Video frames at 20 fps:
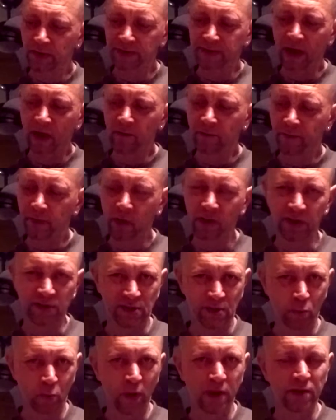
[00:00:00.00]
downfall is
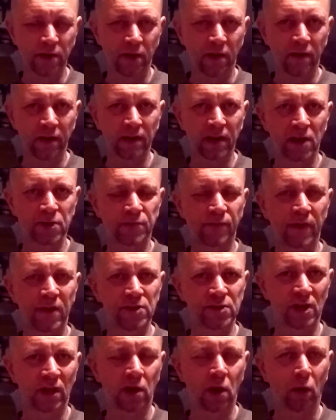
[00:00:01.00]
in winter, it lets
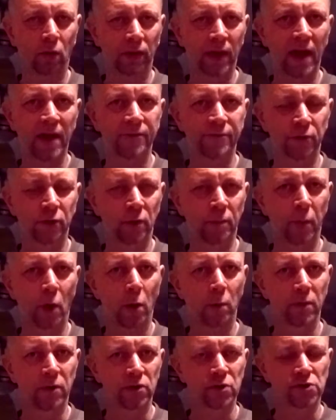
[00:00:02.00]
freezing cold air through the
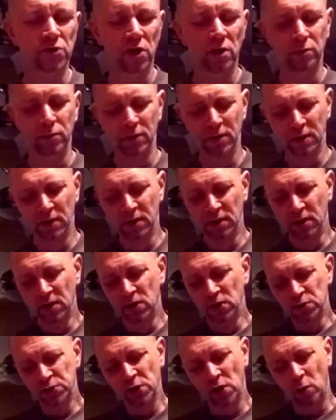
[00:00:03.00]
bottom of the shoe.
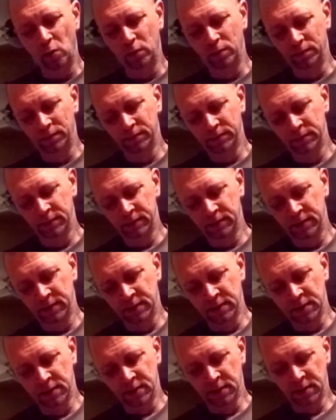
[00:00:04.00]
So,
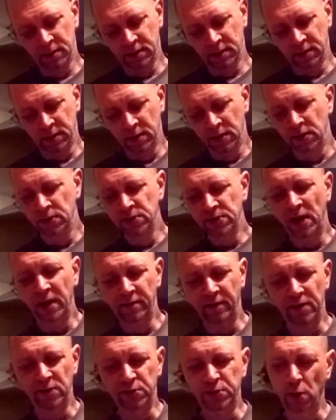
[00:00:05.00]
take
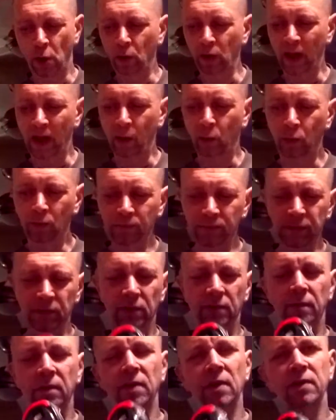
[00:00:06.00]
your insole out,
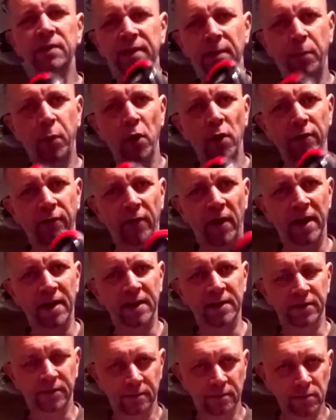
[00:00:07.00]
they're
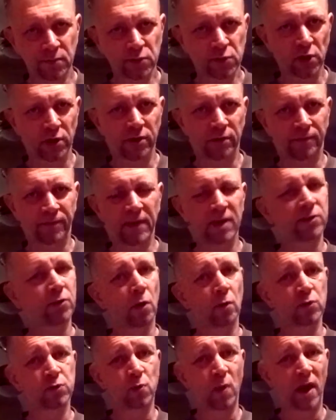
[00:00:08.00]
perforated, so your feet
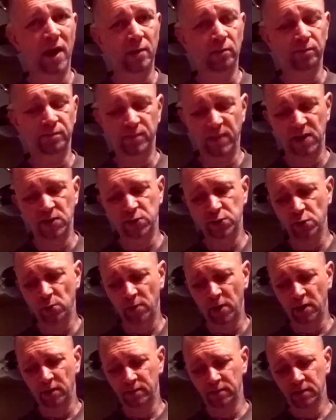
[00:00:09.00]
don't sweat in
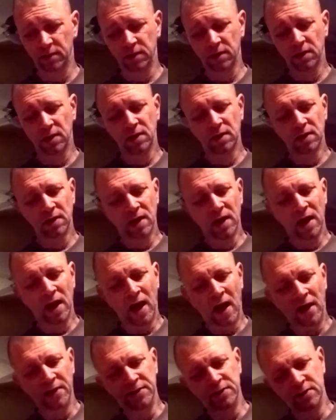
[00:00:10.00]
summer.
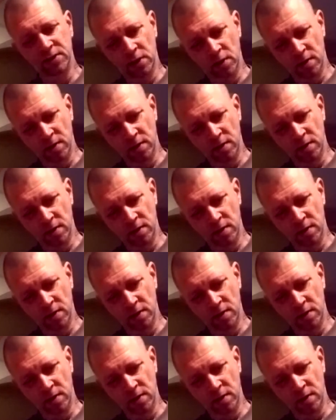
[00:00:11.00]
And